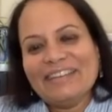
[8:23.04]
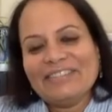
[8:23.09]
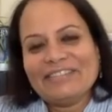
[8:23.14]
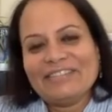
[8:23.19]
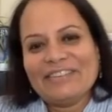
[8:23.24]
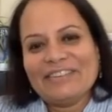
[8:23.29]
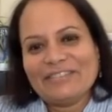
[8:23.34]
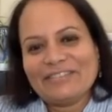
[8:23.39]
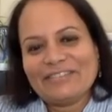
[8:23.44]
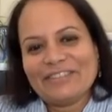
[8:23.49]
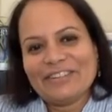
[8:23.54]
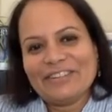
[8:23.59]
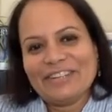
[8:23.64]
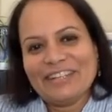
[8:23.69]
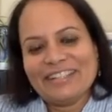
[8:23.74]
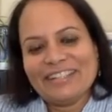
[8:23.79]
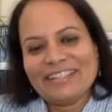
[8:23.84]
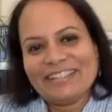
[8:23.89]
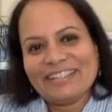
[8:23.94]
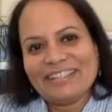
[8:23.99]
Of
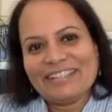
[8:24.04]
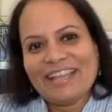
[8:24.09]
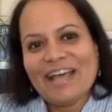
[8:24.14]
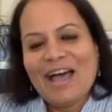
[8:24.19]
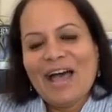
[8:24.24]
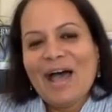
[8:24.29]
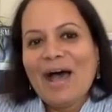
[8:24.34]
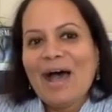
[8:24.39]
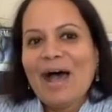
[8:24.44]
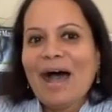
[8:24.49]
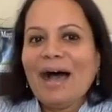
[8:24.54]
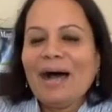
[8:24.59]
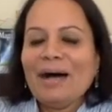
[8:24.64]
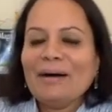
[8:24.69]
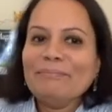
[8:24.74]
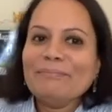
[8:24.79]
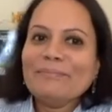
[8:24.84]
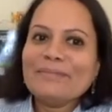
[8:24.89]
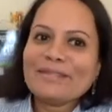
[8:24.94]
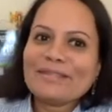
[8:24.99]
course.
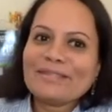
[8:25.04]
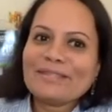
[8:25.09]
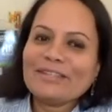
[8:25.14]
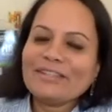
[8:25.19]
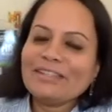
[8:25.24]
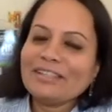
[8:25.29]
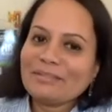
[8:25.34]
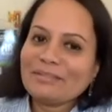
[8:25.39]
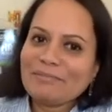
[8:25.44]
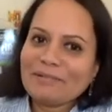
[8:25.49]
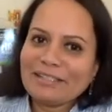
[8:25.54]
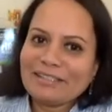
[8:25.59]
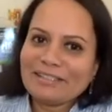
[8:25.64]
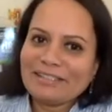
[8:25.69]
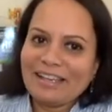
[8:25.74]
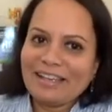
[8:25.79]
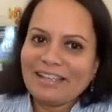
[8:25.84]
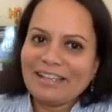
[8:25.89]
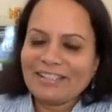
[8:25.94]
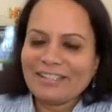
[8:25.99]
So this brings
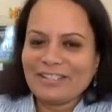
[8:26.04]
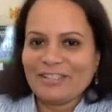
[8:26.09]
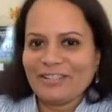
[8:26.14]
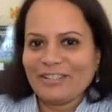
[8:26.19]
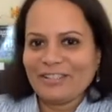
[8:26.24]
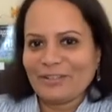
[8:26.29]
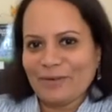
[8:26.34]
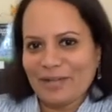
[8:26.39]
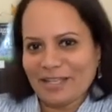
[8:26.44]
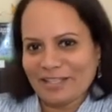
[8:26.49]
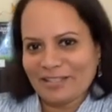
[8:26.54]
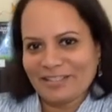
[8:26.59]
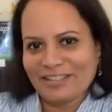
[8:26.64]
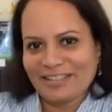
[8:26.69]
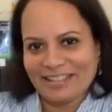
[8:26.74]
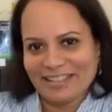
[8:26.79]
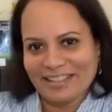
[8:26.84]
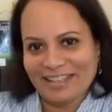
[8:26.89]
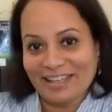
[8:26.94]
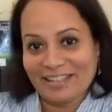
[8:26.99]
us to the
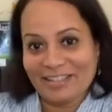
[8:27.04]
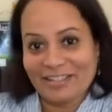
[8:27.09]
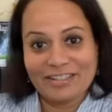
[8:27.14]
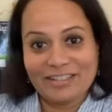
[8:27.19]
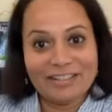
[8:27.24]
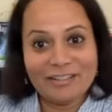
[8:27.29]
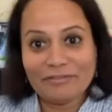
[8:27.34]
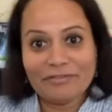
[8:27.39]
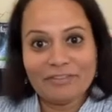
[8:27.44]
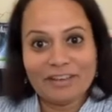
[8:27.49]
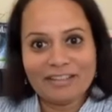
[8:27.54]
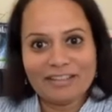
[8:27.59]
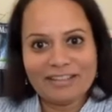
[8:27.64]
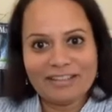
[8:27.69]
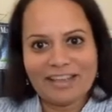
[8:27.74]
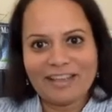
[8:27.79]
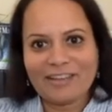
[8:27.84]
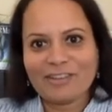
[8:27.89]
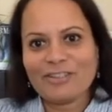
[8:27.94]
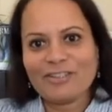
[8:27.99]
question connection, the fun
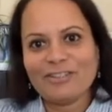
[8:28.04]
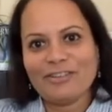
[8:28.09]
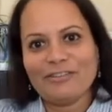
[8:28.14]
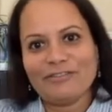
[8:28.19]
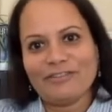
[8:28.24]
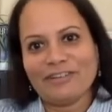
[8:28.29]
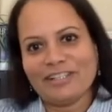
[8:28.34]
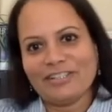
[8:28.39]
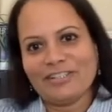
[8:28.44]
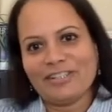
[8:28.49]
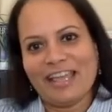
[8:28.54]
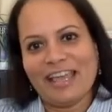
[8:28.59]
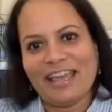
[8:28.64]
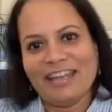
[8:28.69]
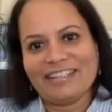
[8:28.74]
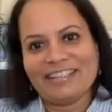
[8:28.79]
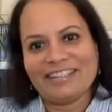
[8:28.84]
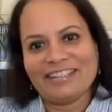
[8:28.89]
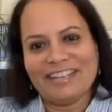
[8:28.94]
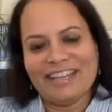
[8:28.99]
section of our chat
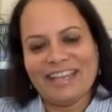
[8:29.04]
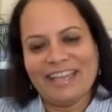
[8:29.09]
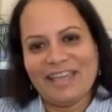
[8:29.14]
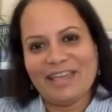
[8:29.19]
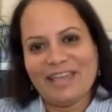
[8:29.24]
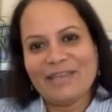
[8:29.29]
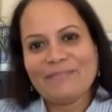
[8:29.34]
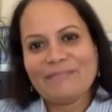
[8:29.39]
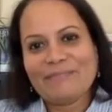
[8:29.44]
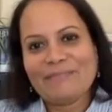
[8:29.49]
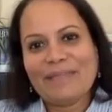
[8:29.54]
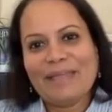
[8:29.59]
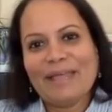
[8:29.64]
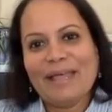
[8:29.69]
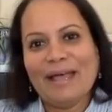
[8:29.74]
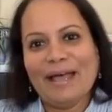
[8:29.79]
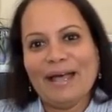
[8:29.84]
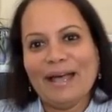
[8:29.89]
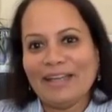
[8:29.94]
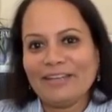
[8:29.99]
today.
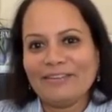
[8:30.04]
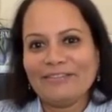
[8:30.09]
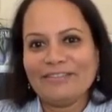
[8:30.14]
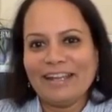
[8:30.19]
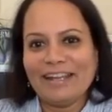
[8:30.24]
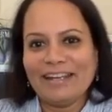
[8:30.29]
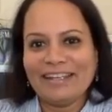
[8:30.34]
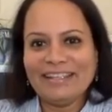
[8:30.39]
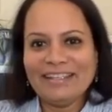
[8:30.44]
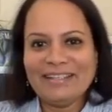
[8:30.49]
Are you ready?